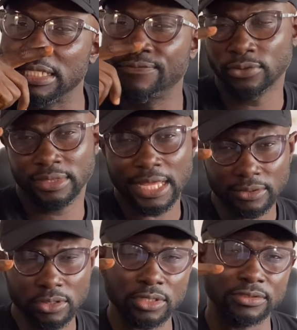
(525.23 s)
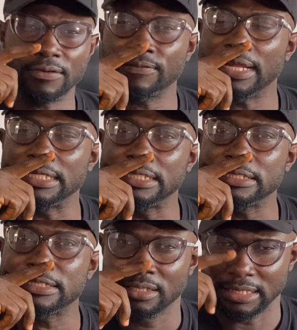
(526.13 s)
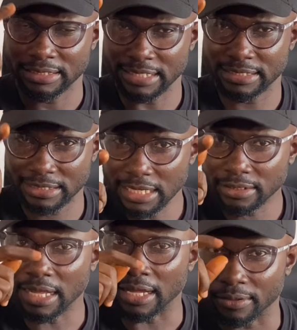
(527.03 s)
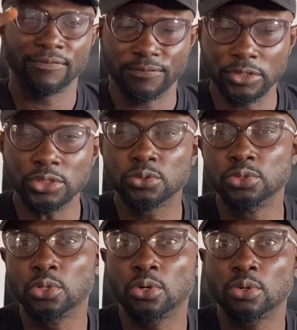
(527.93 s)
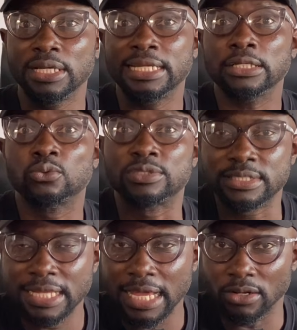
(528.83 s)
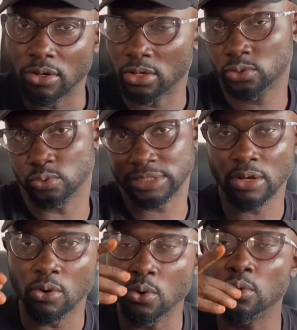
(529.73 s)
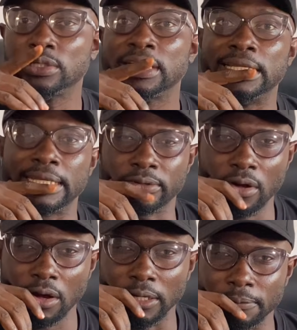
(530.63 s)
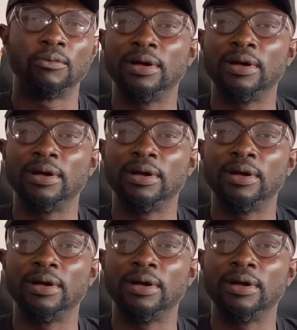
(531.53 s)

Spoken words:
if you take note of something like this, it's a signal for you to know either to sell or to still hold the coin.